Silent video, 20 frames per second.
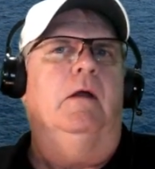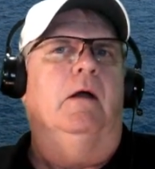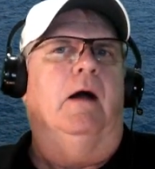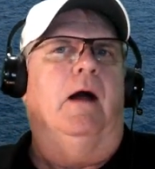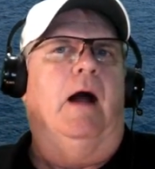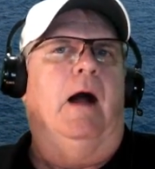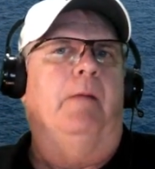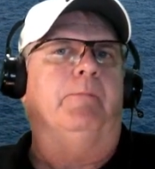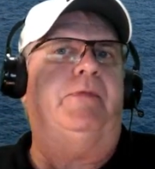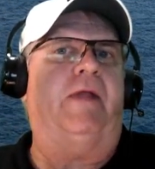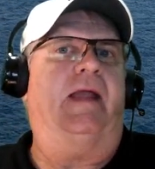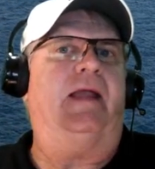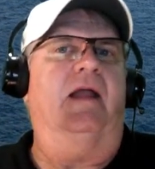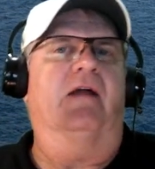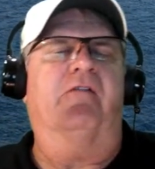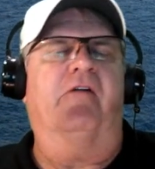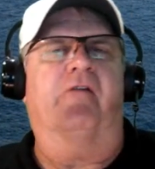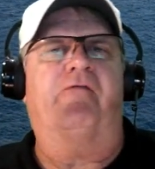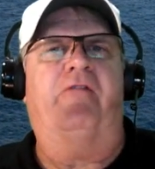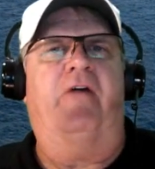I'm taking
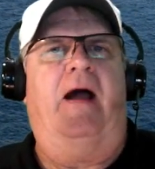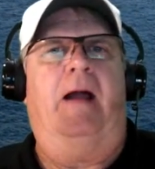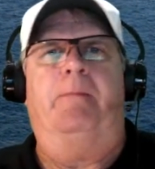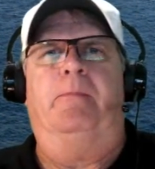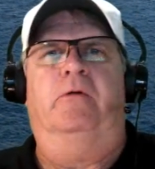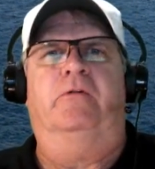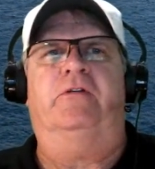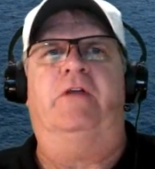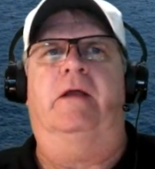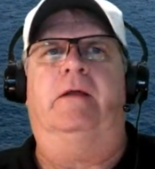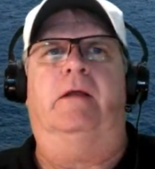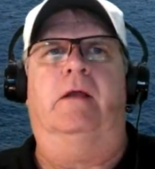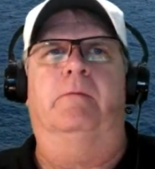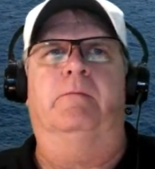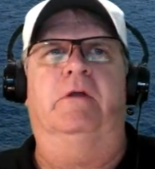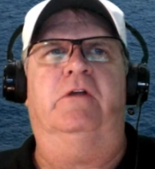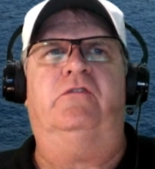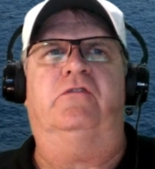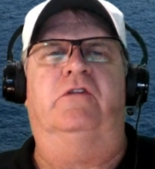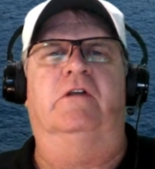a 5%
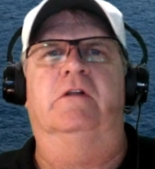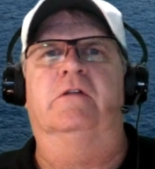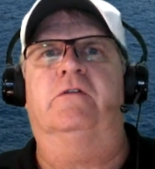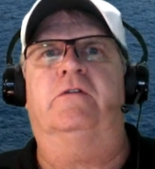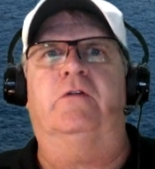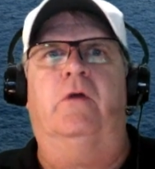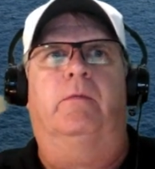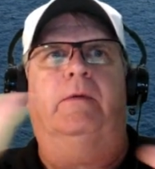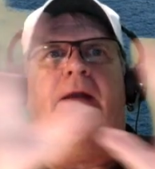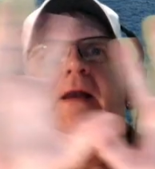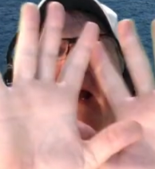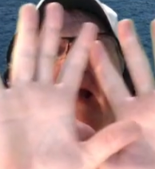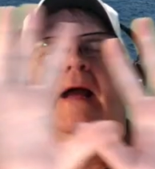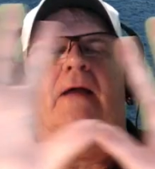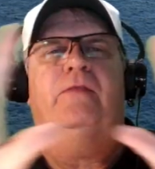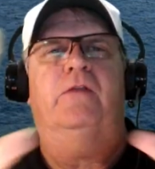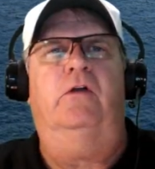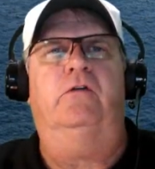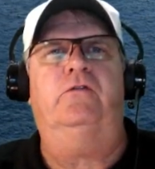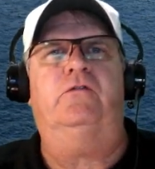commission, so I'm going to
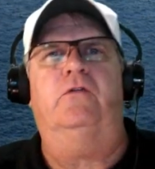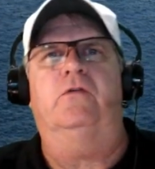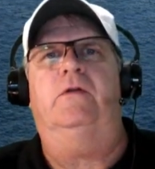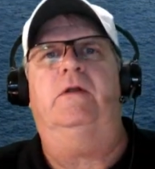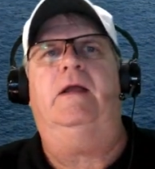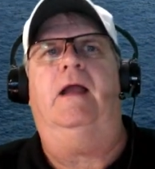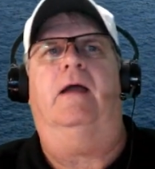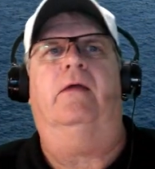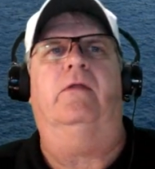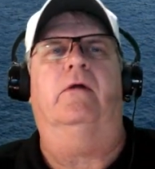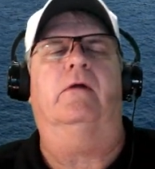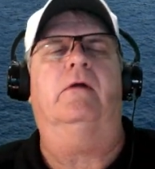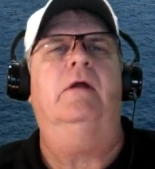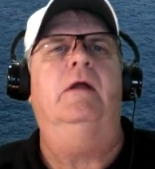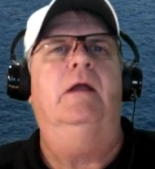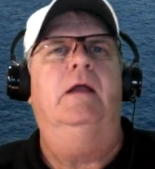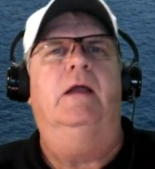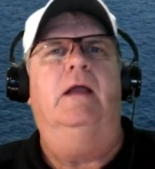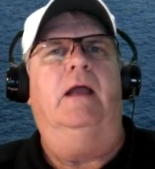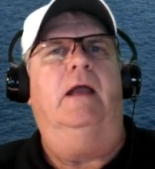add those two together,
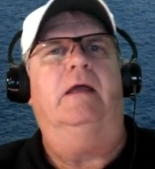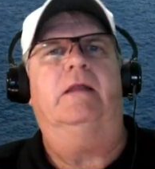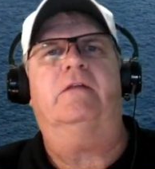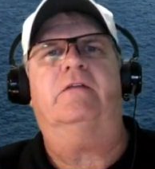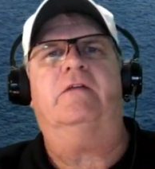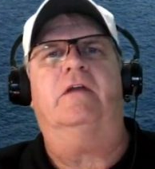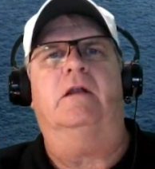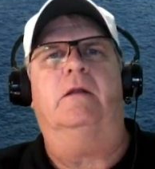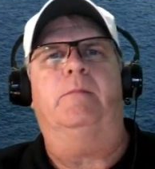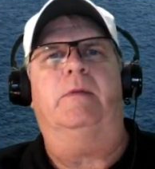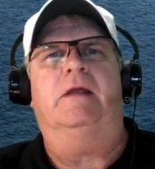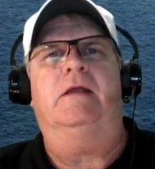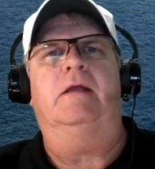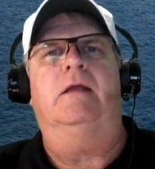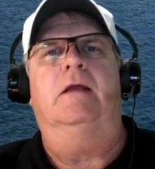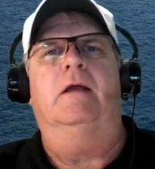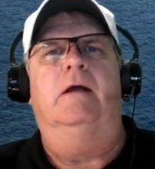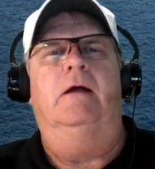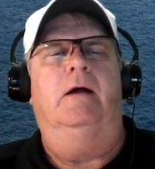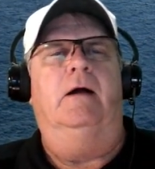and it's going to
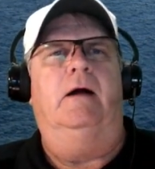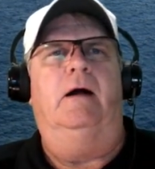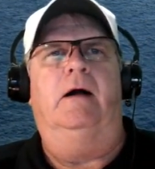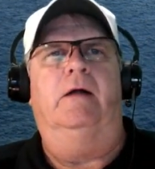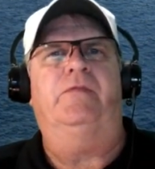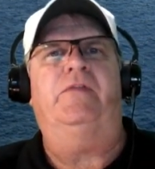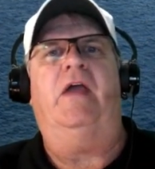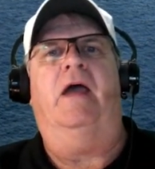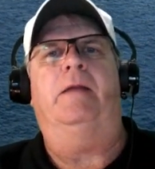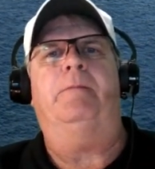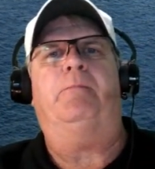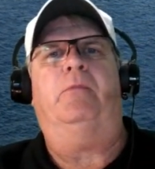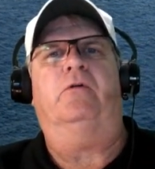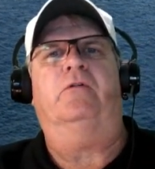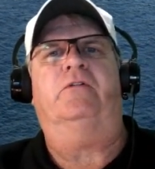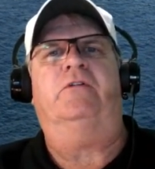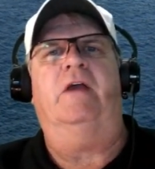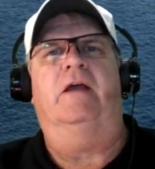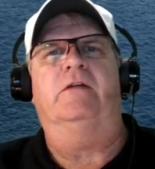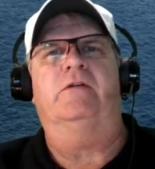be a
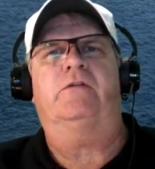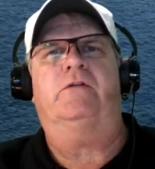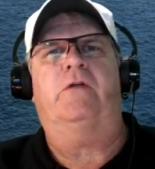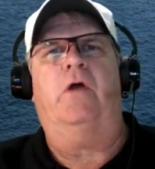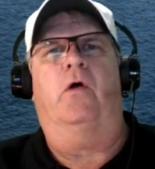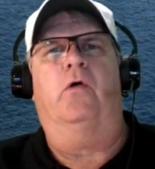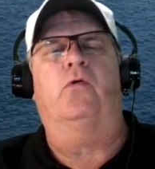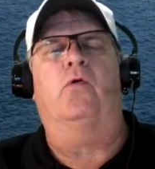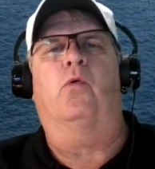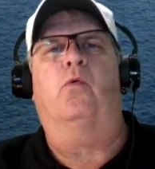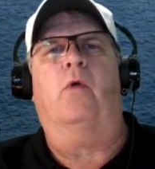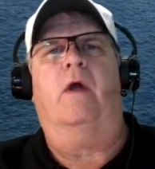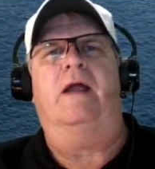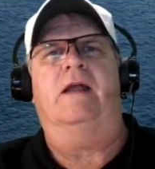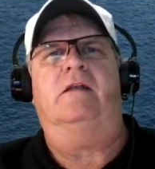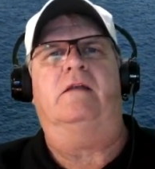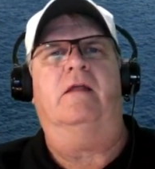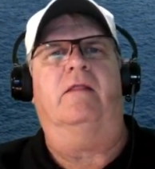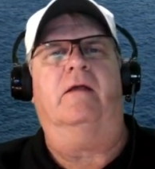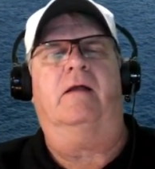10% total
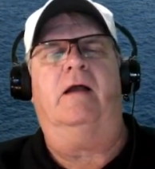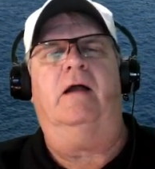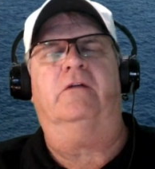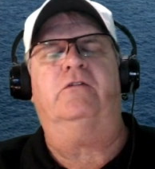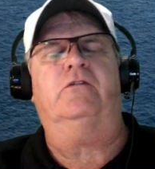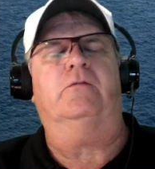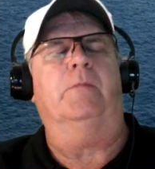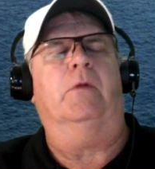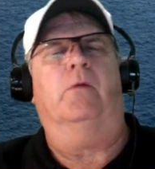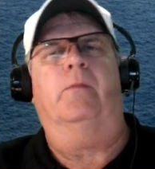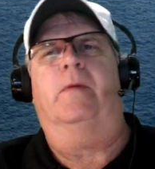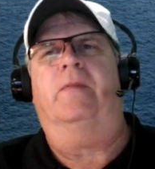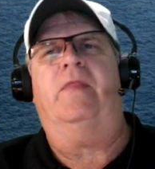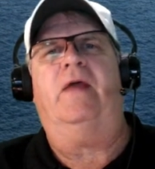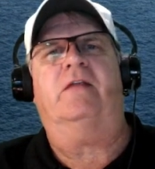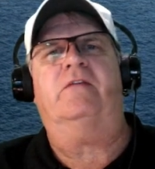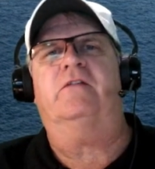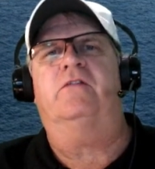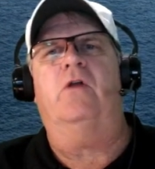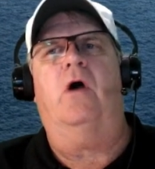rate to the customer. But
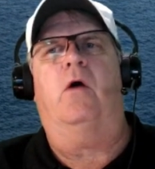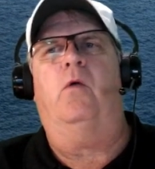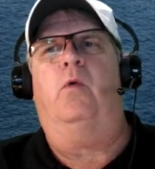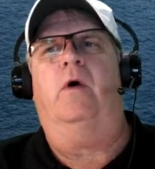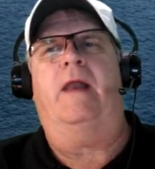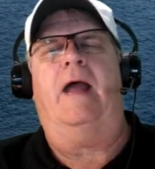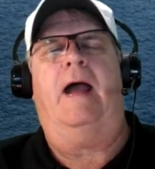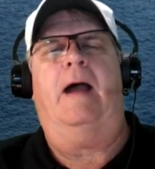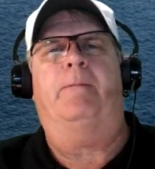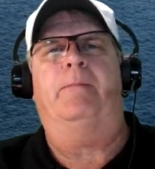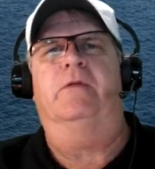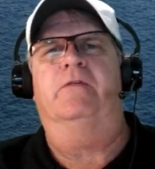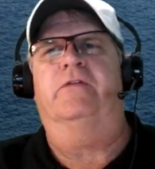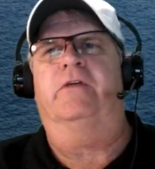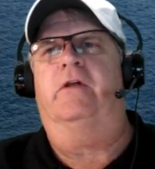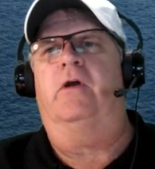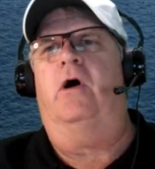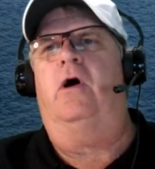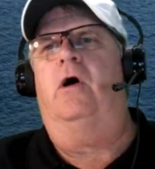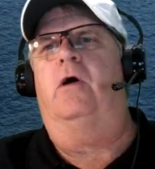that's not what happens
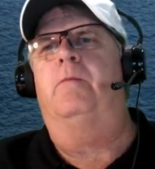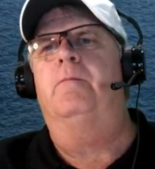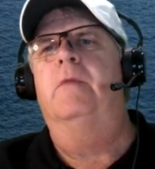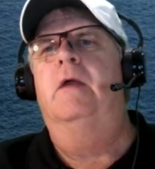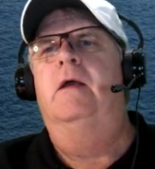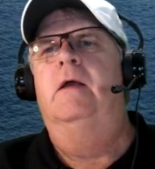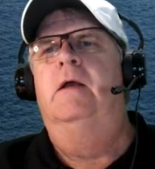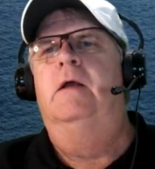at all.